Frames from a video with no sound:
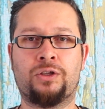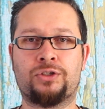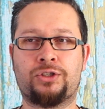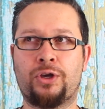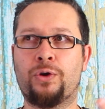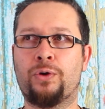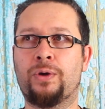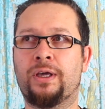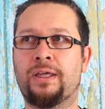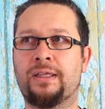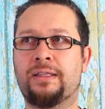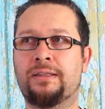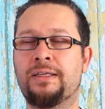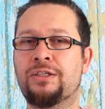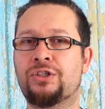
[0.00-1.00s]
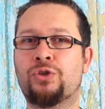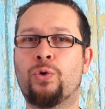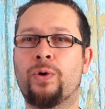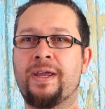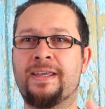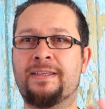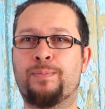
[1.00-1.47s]
So this
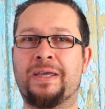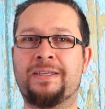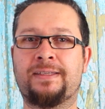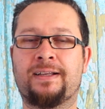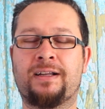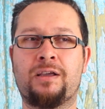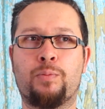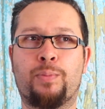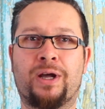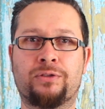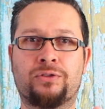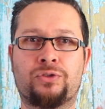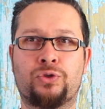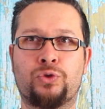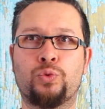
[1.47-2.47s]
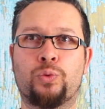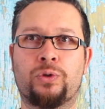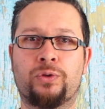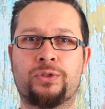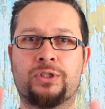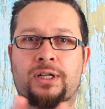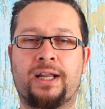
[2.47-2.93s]
story is basically about two
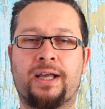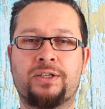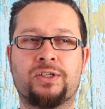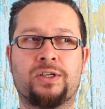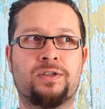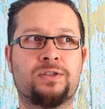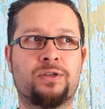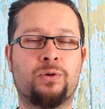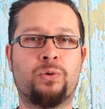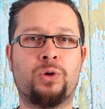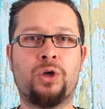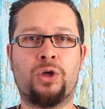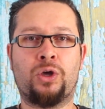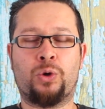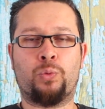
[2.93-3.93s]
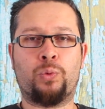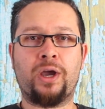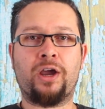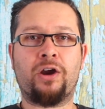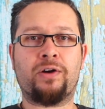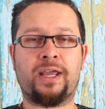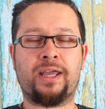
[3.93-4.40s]
worlds clashing. So
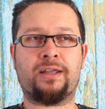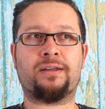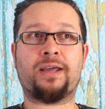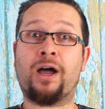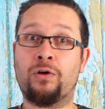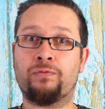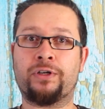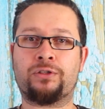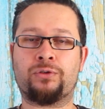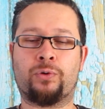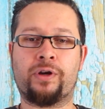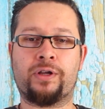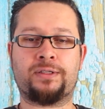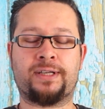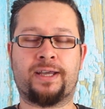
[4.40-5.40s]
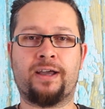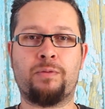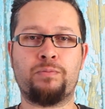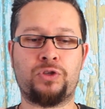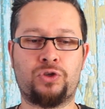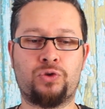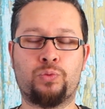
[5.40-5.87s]
where in our Victorian
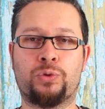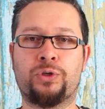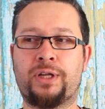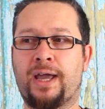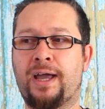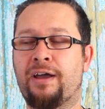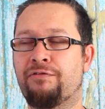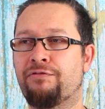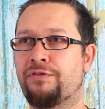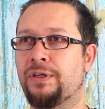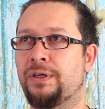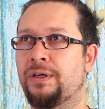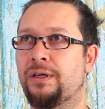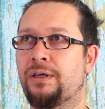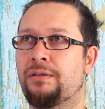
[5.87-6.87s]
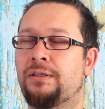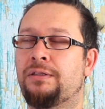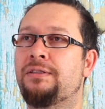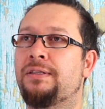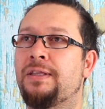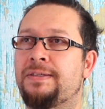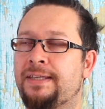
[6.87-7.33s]
time you would have
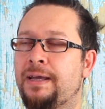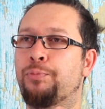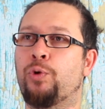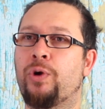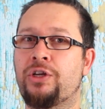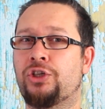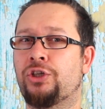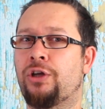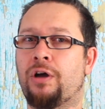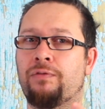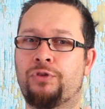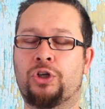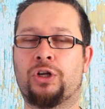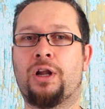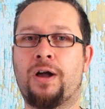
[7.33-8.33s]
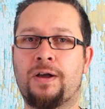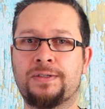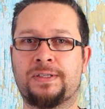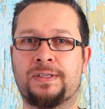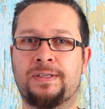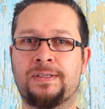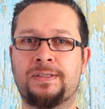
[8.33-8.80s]
the separation of the
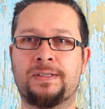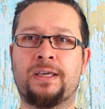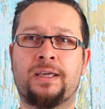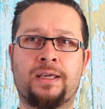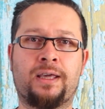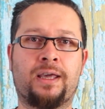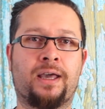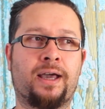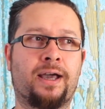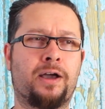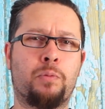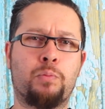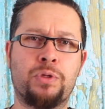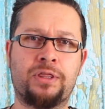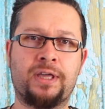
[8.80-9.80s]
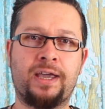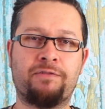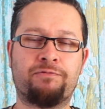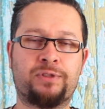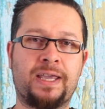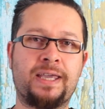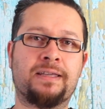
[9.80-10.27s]
classes,
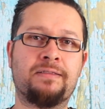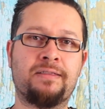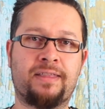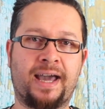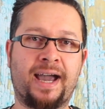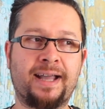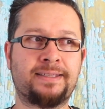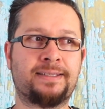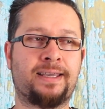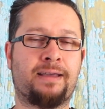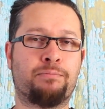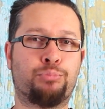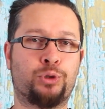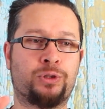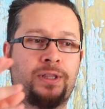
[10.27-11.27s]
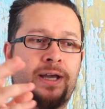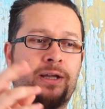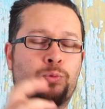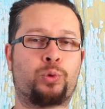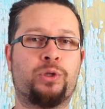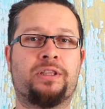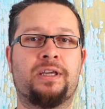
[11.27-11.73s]
they've taken that and put
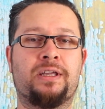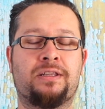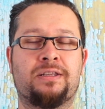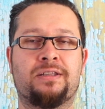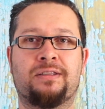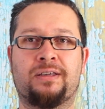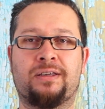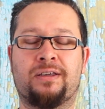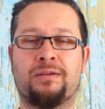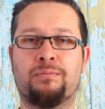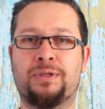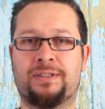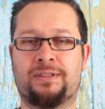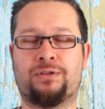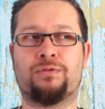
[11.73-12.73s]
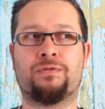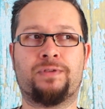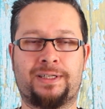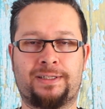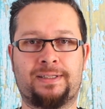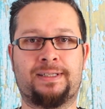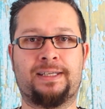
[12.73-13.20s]
that within the mystical
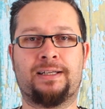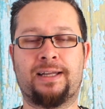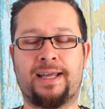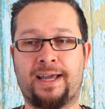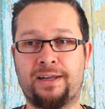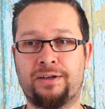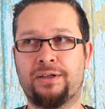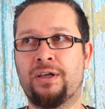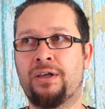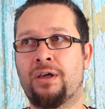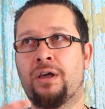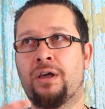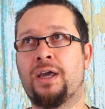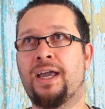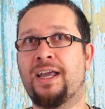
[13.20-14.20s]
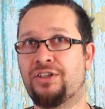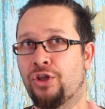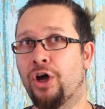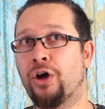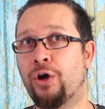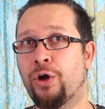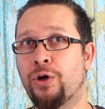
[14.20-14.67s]
fantasy land. It's
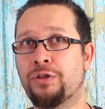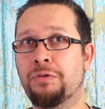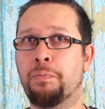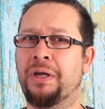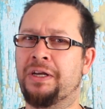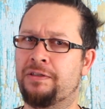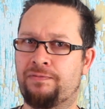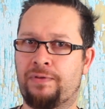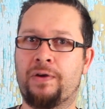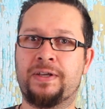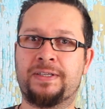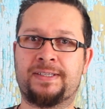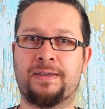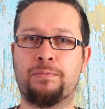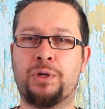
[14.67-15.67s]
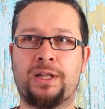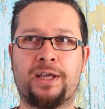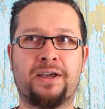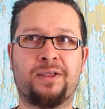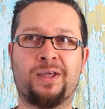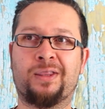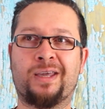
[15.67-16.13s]
not Earth, but it's very
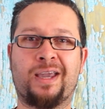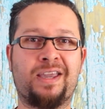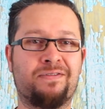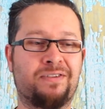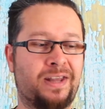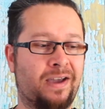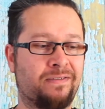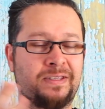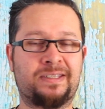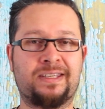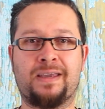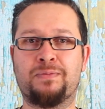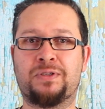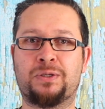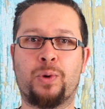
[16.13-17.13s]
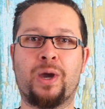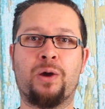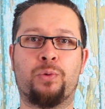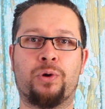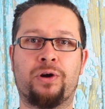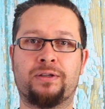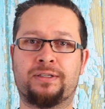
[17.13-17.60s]
similar. They even have the same
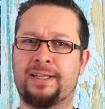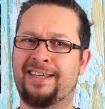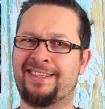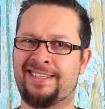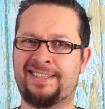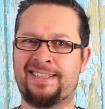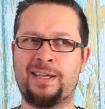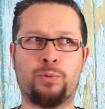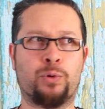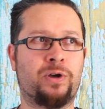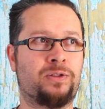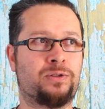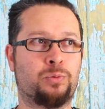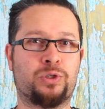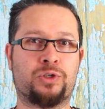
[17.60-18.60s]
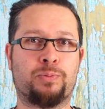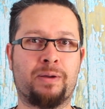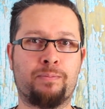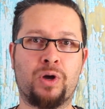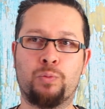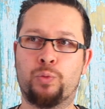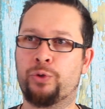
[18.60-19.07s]
swear words, like the C words, which my
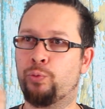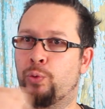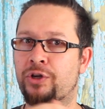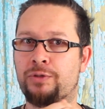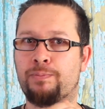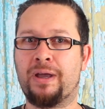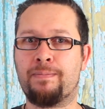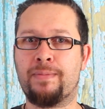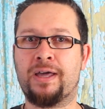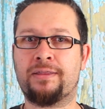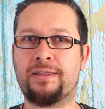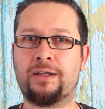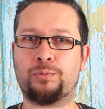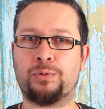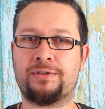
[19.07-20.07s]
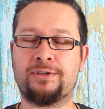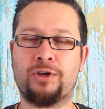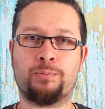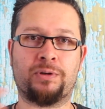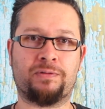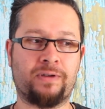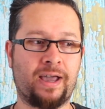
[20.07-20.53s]
mum would wash my mouth out with
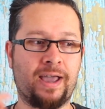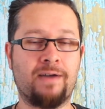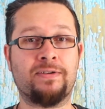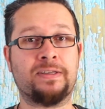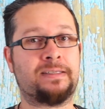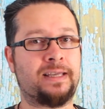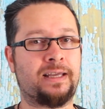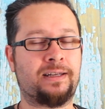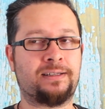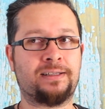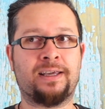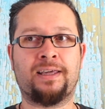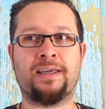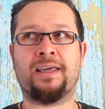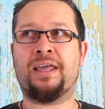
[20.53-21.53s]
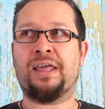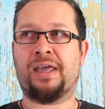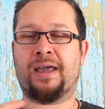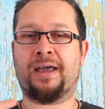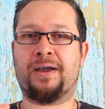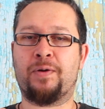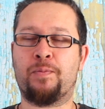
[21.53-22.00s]
soap if I ever said
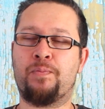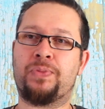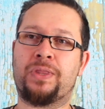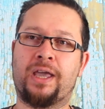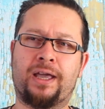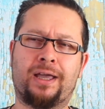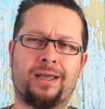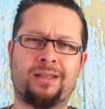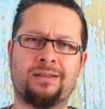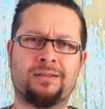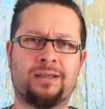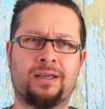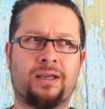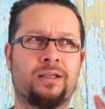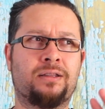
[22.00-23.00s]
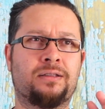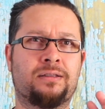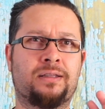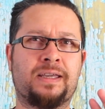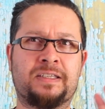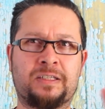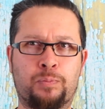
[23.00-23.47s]
it.
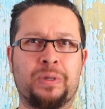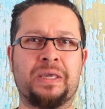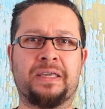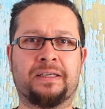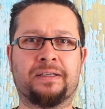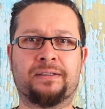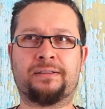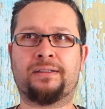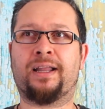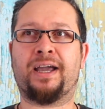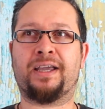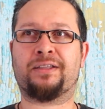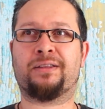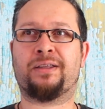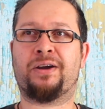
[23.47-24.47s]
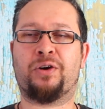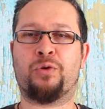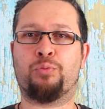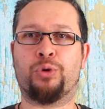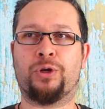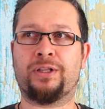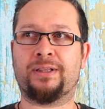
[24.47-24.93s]
They speak like
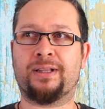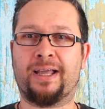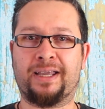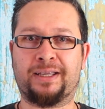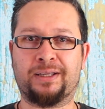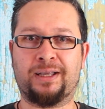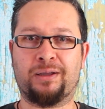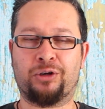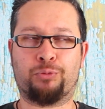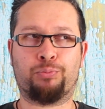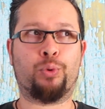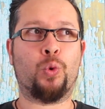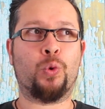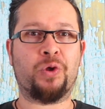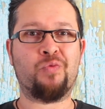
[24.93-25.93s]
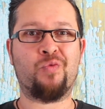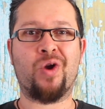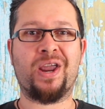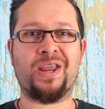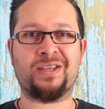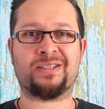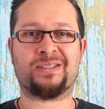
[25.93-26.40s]
they're like born and
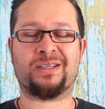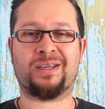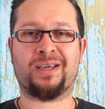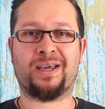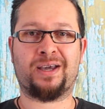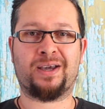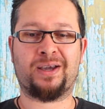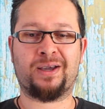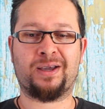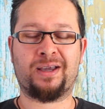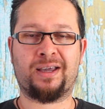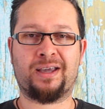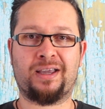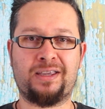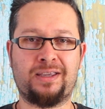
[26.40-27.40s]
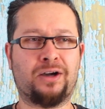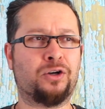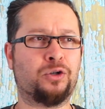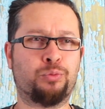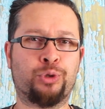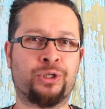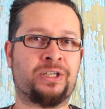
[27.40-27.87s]
raised
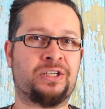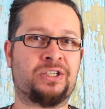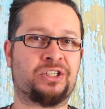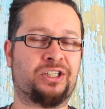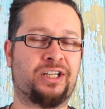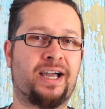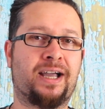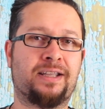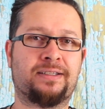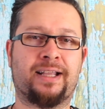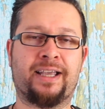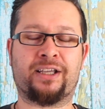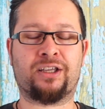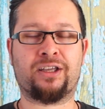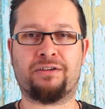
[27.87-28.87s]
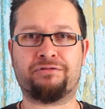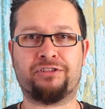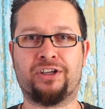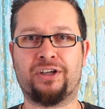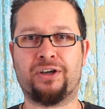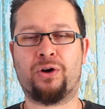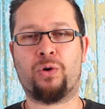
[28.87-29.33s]
young British lads, like
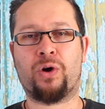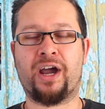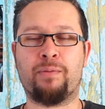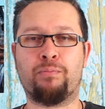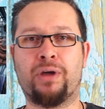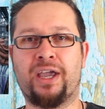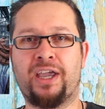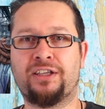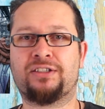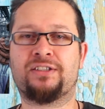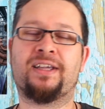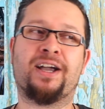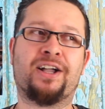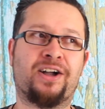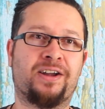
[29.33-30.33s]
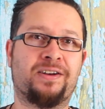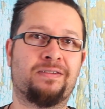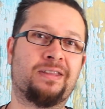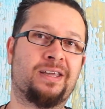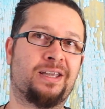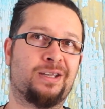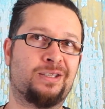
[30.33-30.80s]
governor, all right, mate, that kind
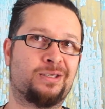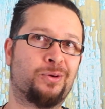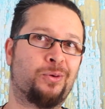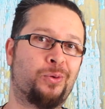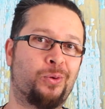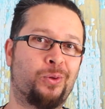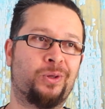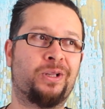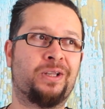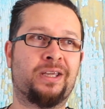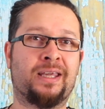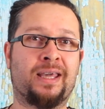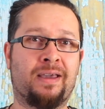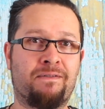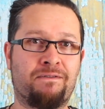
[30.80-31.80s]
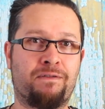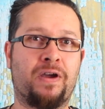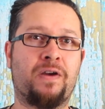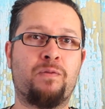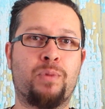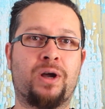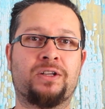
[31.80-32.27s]
of thing. It's all
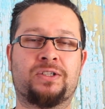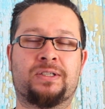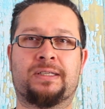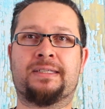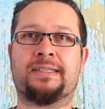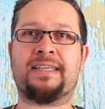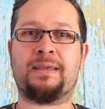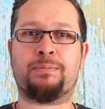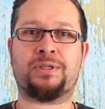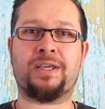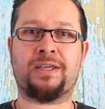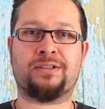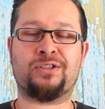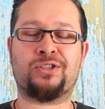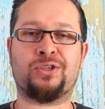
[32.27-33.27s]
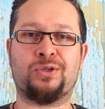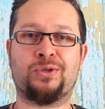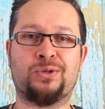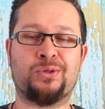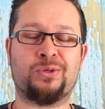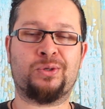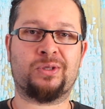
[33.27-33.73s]
very much seeped
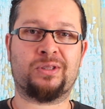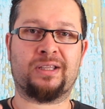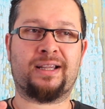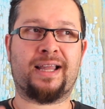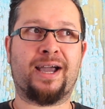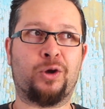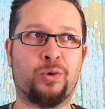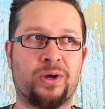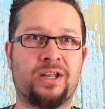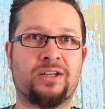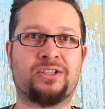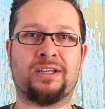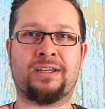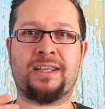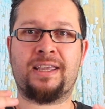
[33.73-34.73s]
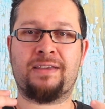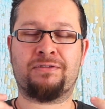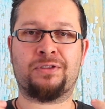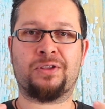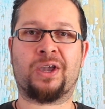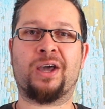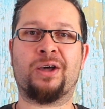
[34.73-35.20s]
into the language and
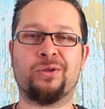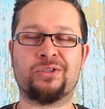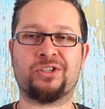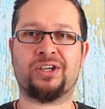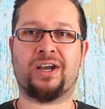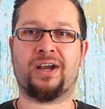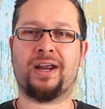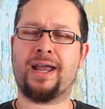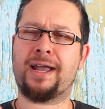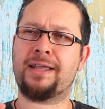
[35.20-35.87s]
even the culture.